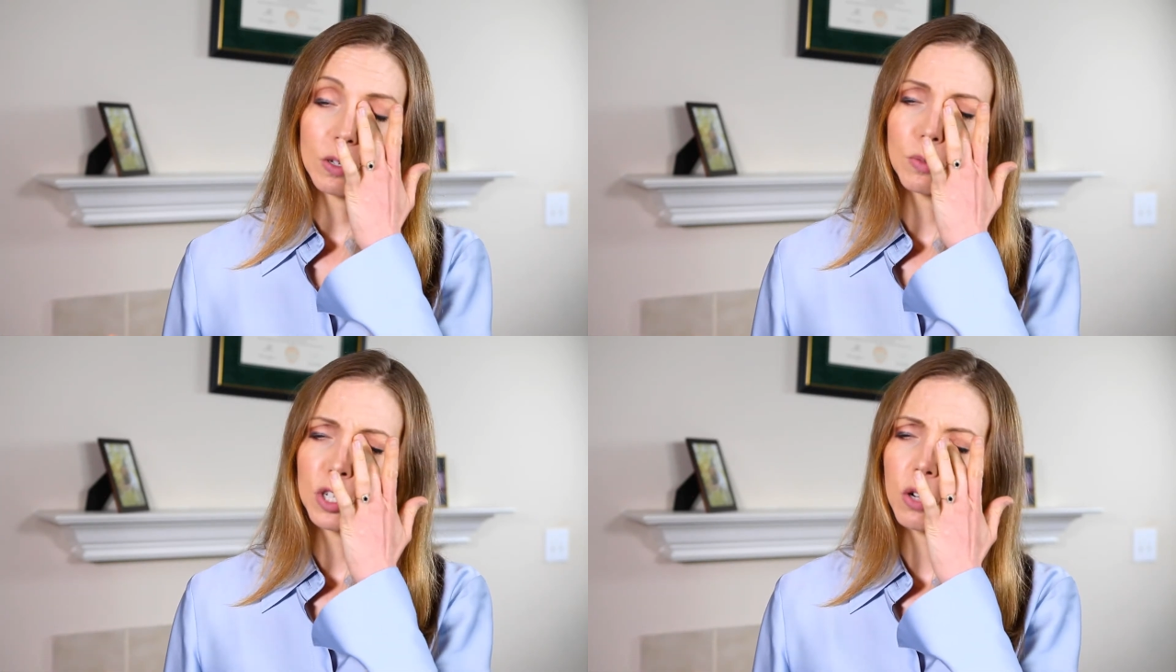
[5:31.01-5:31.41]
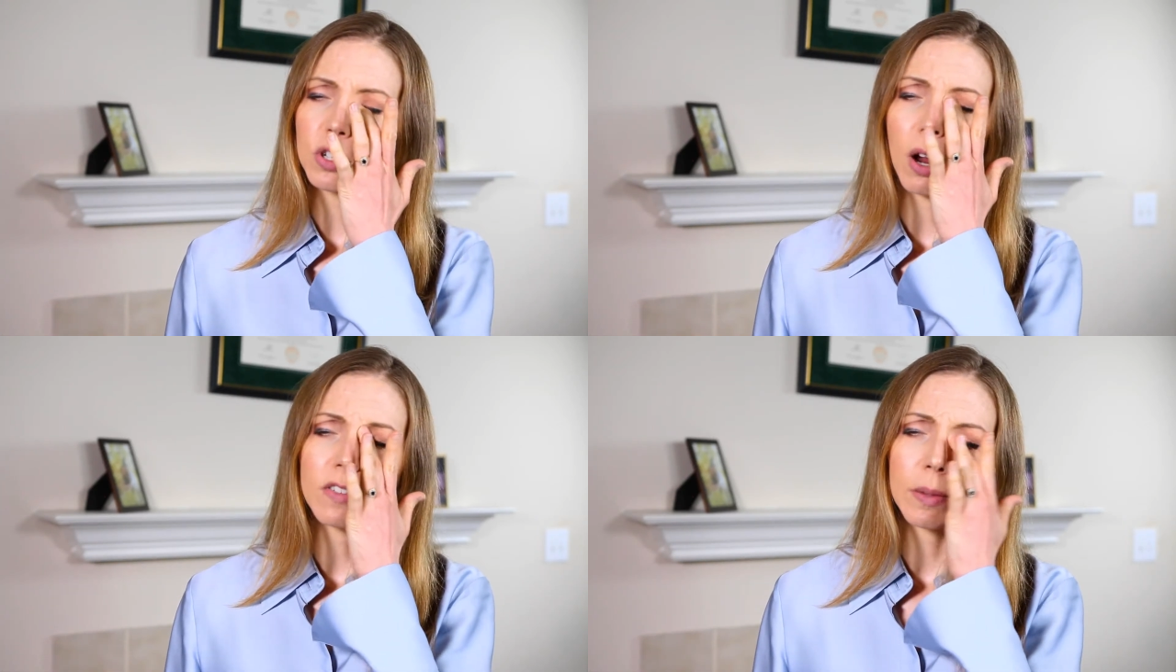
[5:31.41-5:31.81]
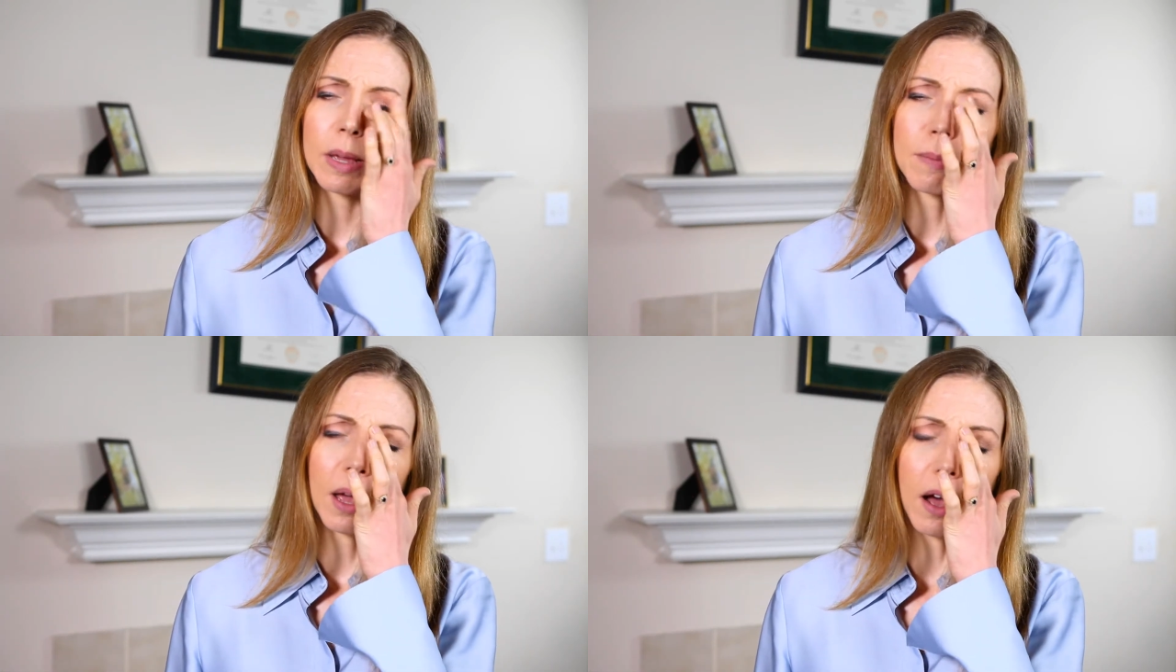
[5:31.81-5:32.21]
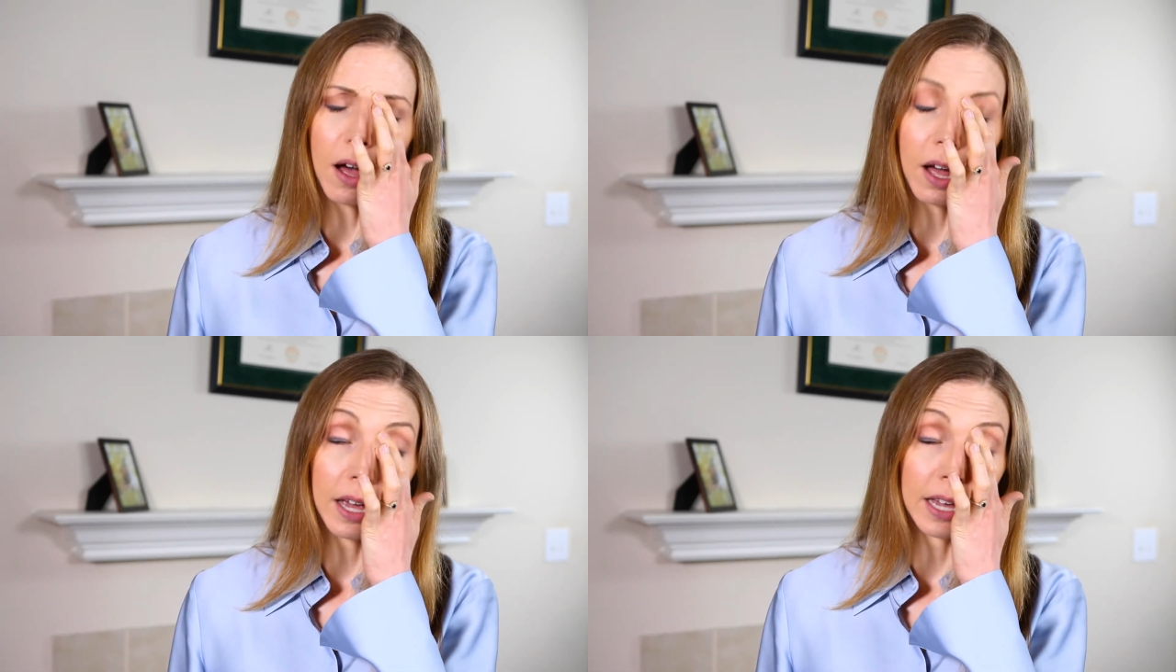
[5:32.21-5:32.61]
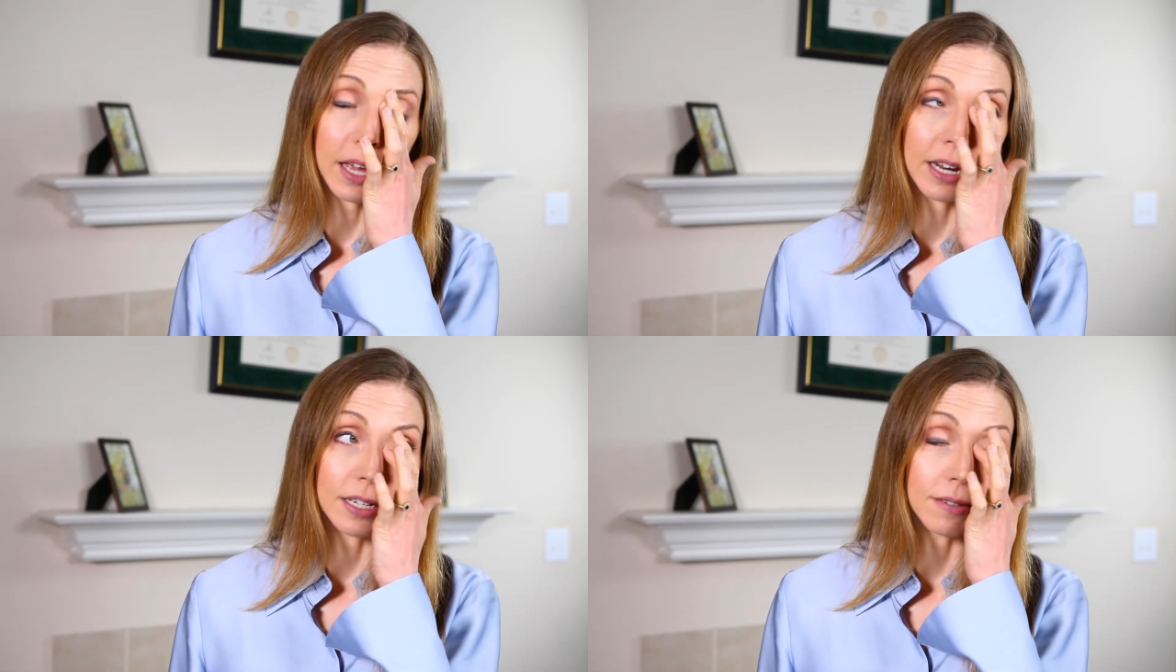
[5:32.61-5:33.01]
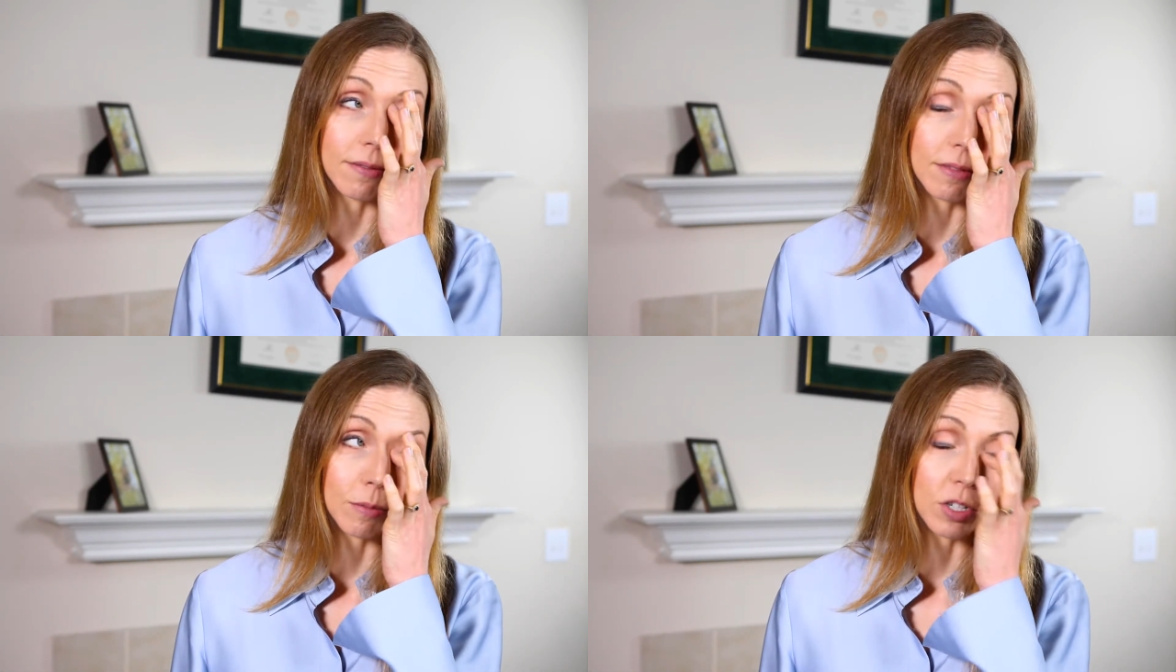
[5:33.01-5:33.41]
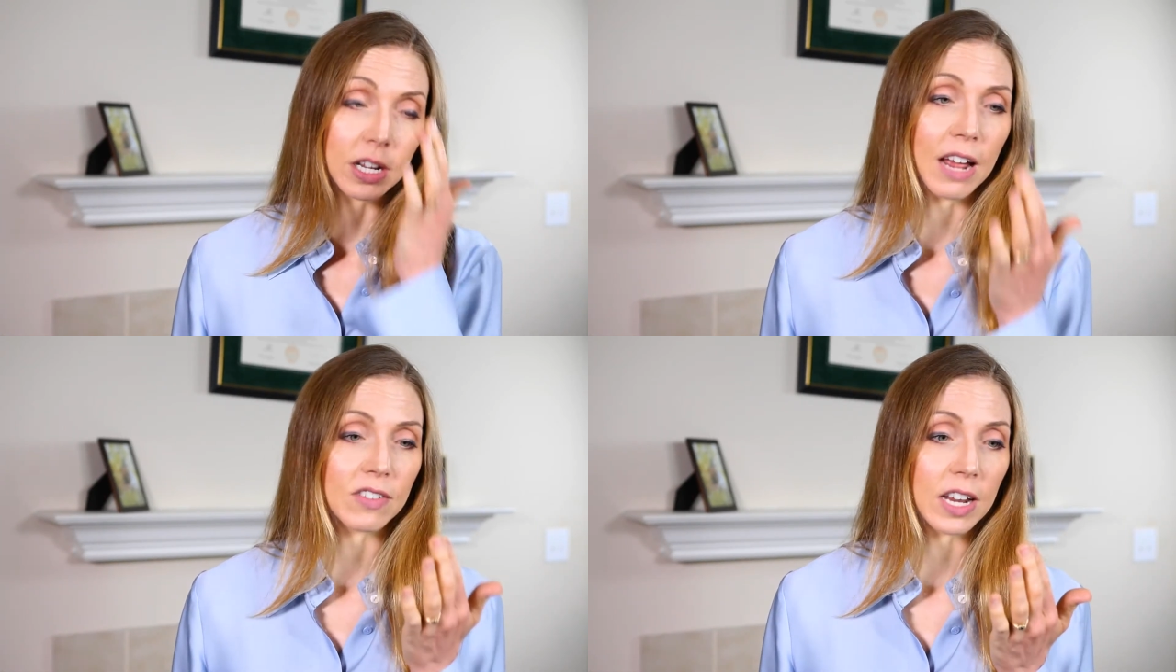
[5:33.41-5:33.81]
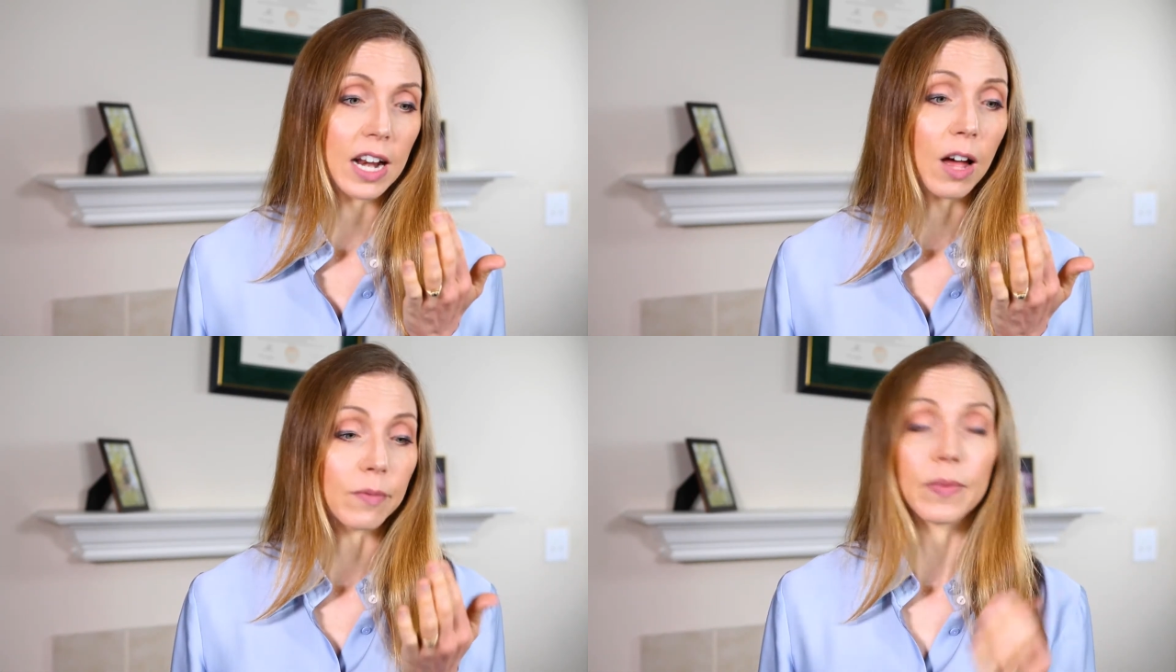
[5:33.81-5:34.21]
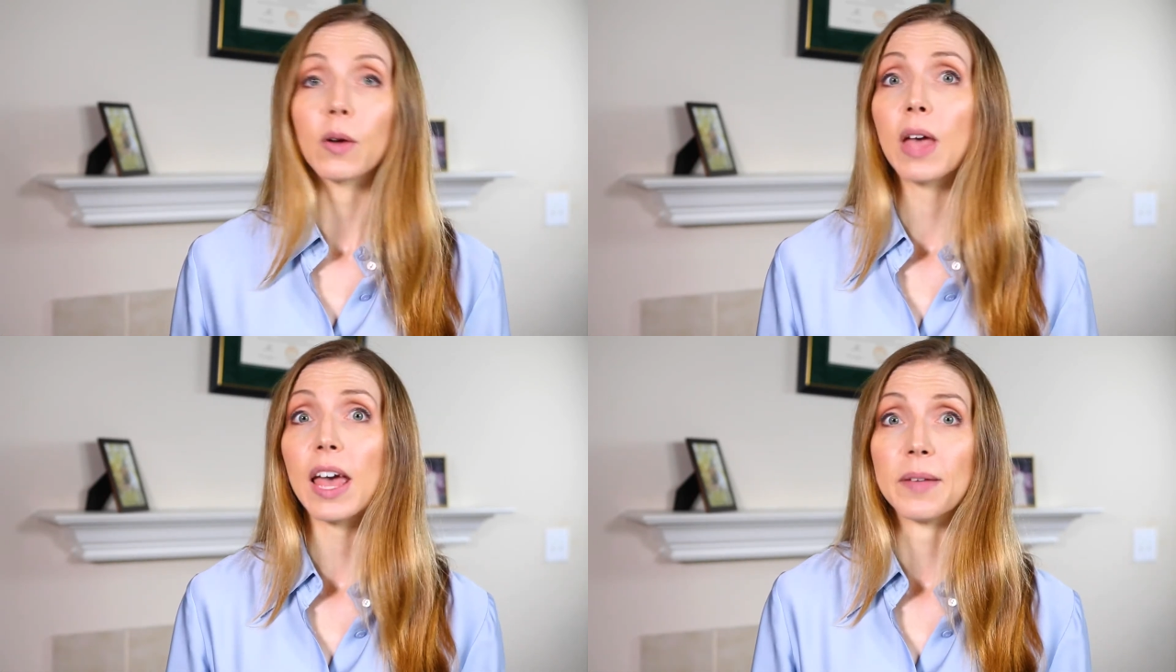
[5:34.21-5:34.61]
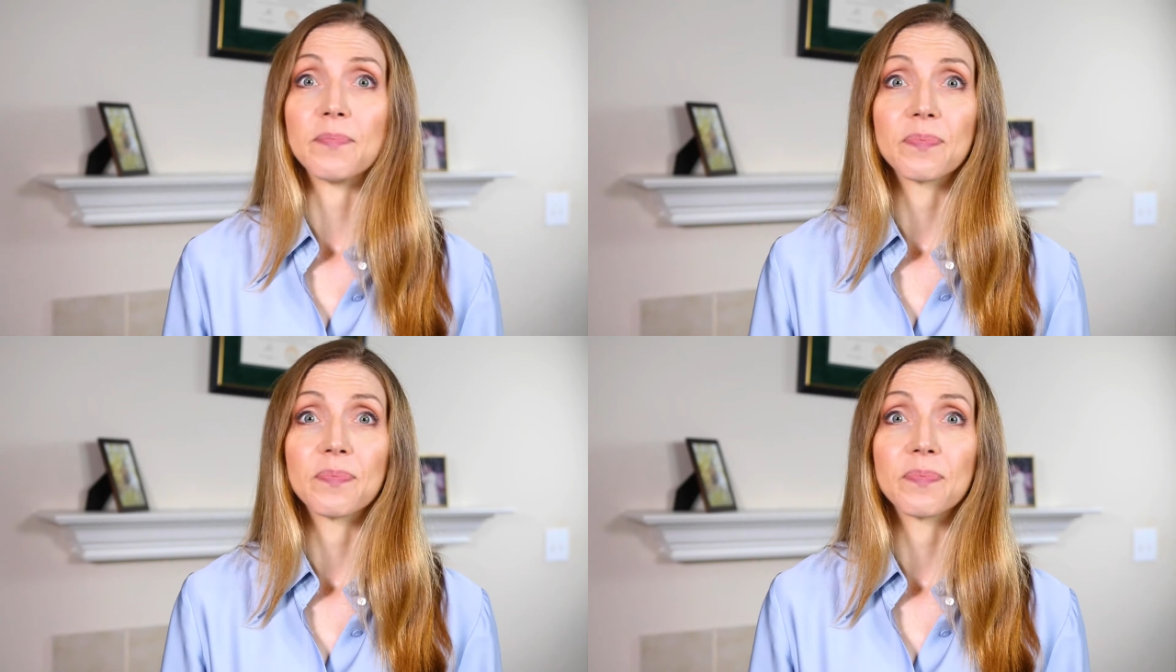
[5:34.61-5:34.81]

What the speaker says: I'm so sorry, I have something in my eye and I'm just gonna have to get it out. Okay,